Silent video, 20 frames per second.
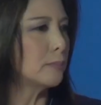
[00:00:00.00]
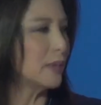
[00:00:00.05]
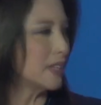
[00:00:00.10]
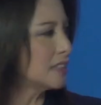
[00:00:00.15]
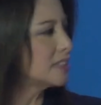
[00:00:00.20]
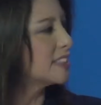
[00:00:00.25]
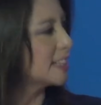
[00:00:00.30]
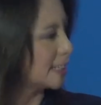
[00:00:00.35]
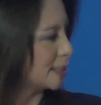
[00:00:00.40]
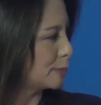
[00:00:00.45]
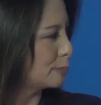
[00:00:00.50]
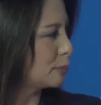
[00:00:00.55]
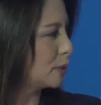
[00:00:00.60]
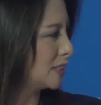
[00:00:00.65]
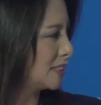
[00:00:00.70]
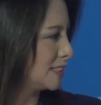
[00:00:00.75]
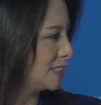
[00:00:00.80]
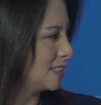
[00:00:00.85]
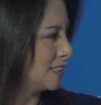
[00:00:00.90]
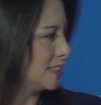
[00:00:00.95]
built up,
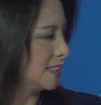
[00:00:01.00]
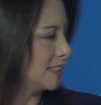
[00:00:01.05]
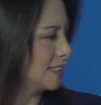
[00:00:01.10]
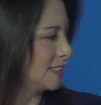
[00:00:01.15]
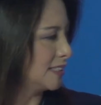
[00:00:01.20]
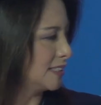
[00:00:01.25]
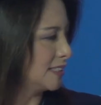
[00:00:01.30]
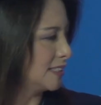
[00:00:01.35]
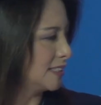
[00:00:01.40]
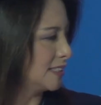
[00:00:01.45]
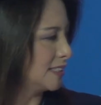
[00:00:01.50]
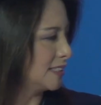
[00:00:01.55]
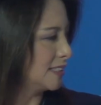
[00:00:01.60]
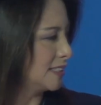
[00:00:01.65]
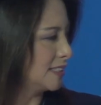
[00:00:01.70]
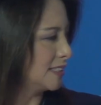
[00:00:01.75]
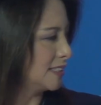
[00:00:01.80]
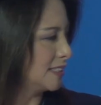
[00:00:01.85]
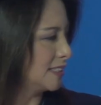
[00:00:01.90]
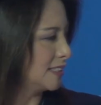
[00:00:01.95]
um,
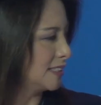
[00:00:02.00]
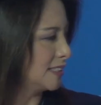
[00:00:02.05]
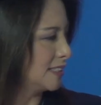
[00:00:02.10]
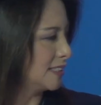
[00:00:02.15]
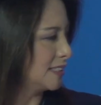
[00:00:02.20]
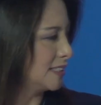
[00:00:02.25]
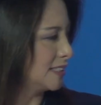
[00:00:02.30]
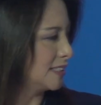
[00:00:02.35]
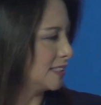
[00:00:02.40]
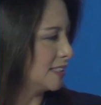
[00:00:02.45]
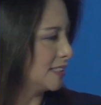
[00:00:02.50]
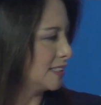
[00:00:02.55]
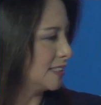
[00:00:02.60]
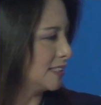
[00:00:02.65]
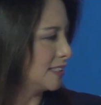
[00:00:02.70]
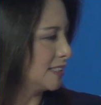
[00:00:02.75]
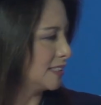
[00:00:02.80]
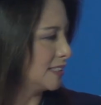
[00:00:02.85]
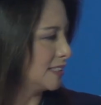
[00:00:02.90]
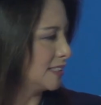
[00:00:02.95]
and there are
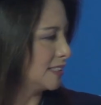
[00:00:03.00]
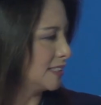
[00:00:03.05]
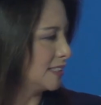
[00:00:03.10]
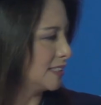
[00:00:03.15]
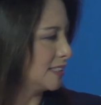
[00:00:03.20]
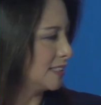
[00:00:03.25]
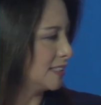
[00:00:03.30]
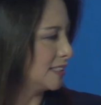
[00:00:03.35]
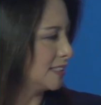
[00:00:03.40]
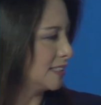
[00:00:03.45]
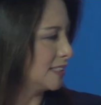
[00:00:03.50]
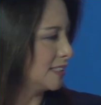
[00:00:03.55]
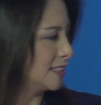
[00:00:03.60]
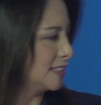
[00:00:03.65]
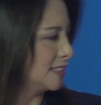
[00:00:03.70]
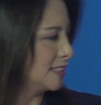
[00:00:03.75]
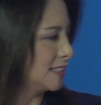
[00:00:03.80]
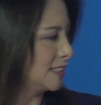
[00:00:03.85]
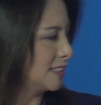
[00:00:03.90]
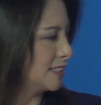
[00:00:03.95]
lessons learned
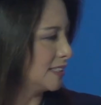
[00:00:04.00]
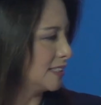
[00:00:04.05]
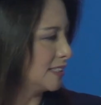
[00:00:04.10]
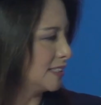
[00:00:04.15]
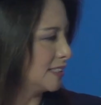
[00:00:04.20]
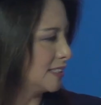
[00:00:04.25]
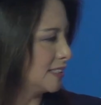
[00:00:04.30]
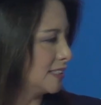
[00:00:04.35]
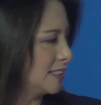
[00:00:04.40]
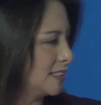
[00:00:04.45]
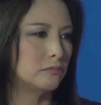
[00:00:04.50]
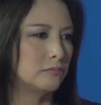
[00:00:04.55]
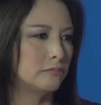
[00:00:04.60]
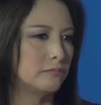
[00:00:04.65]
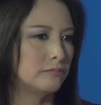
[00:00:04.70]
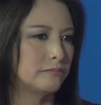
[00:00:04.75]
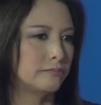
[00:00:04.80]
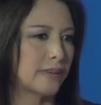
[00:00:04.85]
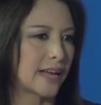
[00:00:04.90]
from yeah.